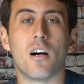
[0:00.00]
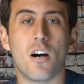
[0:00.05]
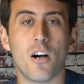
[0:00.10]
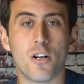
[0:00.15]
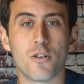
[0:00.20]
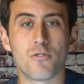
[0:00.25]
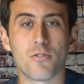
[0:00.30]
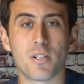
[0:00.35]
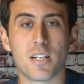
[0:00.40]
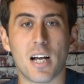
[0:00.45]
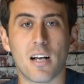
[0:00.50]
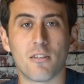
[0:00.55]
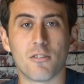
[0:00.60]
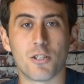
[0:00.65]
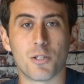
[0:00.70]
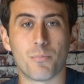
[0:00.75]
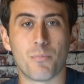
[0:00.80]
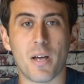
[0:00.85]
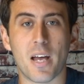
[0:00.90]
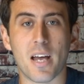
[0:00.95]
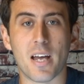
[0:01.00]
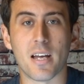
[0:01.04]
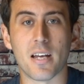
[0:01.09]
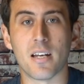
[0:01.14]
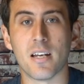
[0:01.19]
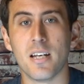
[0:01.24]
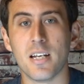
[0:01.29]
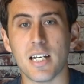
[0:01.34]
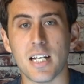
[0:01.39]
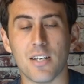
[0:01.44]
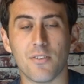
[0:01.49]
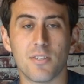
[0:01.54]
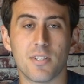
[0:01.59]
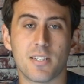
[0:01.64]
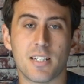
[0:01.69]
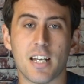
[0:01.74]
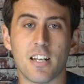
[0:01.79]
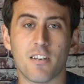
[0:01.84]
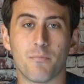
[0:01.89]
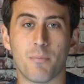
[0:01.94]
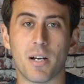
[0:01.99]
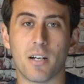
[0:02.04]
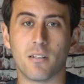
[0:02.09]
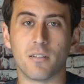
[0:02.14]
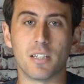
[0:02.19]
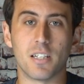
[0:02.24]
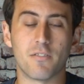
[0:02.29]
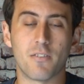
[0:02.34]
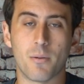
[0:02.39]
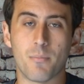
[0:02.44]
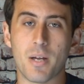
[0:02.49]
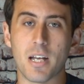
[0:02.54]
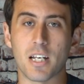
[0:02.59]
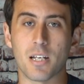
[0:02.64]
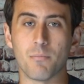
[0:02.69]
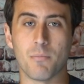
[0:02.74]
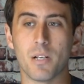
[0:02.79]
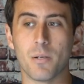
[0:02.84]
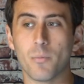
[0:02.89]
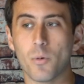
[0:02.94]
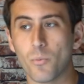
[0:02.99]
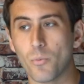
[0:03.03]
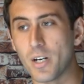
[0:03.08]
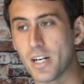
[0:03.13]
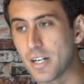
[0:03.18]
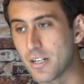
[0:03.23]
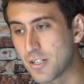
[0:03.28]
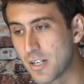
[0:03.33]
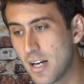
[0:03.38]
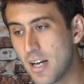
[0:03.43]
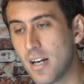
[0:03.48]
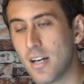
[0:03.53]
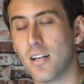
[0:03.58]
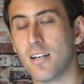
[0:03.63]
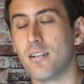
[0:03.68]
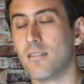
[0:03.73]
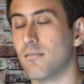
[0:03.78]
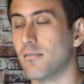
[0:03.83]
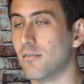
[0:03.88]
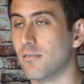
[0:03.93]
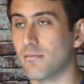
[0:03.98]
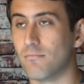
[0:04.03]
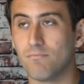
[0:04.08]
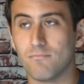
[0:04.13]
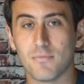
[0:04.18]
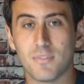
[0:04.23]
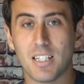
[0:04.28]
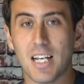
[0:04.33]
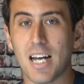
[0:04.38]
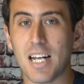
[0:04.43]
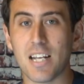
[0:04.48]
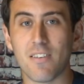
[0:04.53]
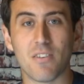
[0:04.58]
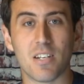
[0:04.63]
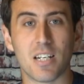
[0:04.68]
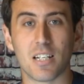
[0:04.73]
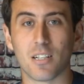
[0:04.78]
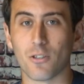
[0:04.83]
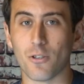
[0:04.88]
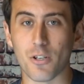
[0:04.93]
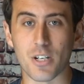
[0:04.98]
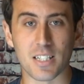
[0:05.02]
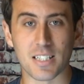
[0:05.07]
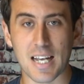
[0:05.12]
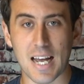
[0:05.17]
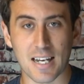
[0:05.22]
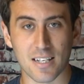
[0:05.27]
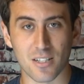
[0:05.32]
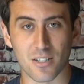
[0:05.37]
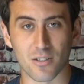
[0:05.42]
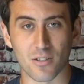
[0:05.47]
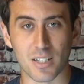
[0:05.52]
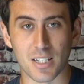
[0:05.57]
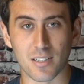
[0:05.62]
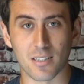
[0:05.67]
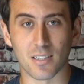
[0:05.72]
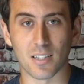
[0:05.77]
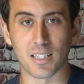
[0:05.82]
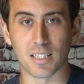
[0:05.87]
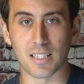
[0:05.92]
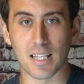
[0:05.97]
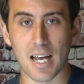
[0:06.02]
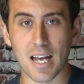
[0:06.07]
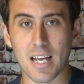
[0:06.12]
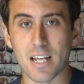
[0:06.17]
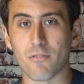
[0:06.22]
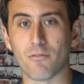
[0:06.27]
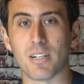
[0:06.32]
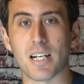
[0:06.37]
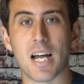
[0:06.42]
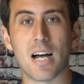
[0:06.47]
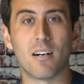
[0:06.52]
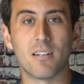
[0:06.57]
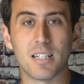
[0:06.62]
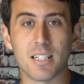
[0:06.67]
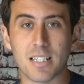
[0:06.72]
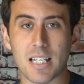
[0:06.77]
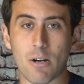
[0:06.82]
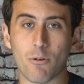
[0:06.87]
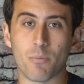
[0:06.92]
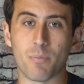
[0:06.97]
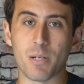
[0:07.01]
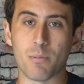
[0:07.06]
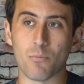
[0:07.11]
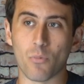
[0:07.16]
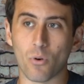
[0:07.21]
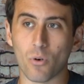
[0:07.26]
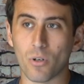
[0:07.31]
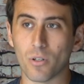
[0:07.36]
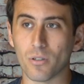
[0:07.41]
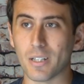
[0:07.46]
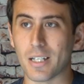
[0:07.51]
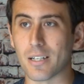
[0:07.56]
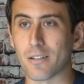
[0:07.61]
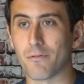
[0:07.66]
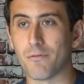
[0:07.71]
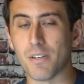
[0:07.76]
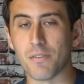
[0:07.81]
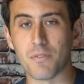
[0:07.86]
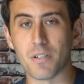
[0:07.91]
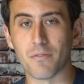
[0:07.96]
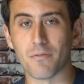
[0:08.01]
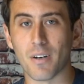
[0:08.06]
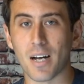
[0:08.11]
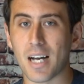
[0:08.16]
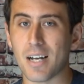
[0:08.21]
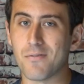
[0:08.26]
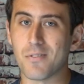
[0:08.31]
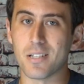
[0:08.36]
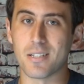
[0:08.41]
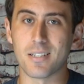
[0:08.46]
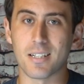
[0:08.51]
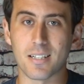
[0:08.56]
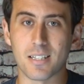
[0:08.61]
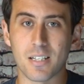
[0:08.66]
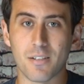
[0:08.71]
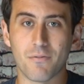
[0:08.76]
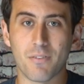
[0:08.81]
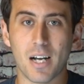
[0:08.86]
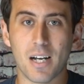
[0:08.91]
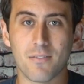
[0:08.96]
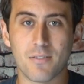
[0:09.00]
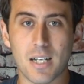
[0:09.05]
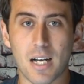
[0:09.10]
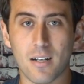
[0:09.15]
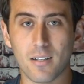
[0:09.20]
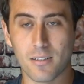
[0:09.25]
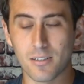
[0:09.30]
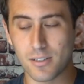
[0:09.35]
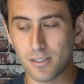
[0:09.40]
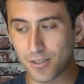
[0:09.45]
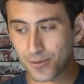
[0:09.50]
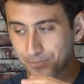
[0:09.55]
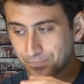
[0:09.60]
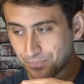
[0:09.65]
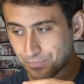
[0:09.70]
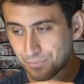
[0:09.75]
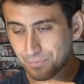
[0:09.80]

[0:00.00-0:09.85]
$100 pay in the state of Maryland if I'm making minimum wage. Not even including taxes or anything like that. In reality, that would be more like $55 to $65